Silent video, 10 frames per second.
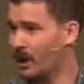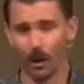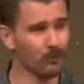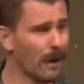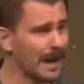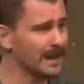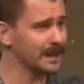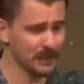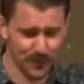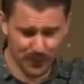God
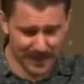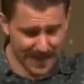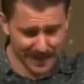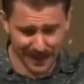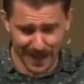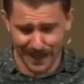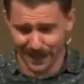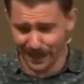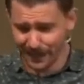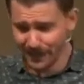raised him three days
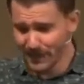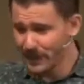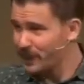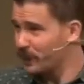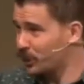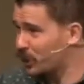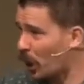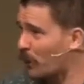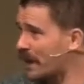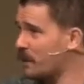later,
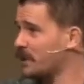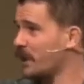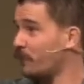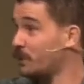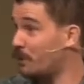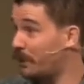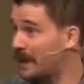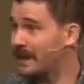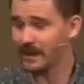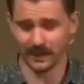showing himself to
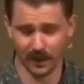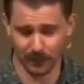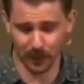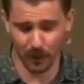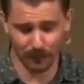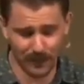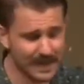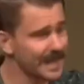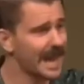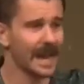be the Son of God,
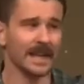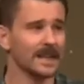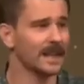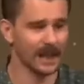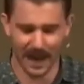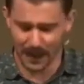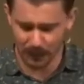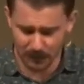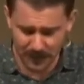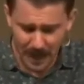vindicating the
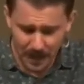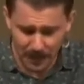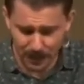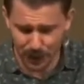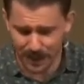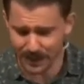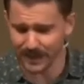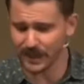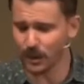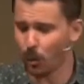claims that
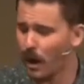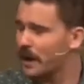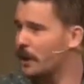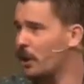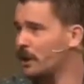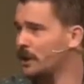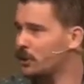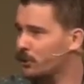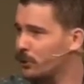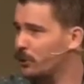Jesus is the one and only
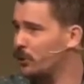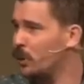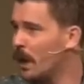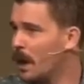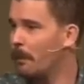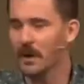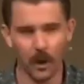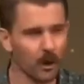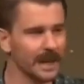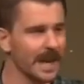true
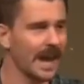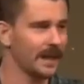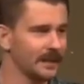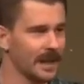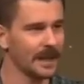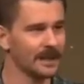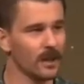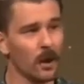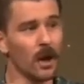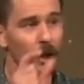monogenes, that is,
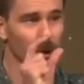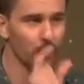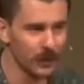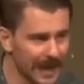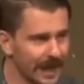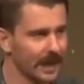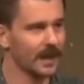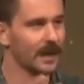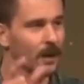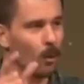the
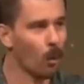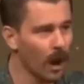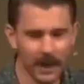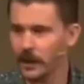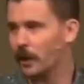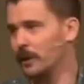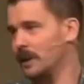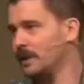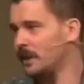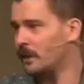unique, one and
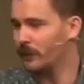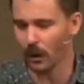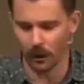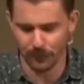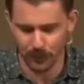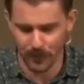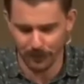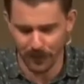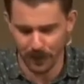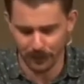only Son of God from the
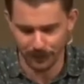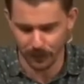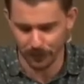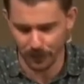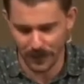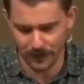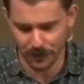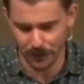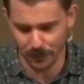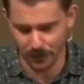Father, full of grace
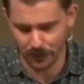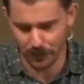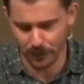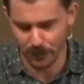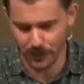and truth.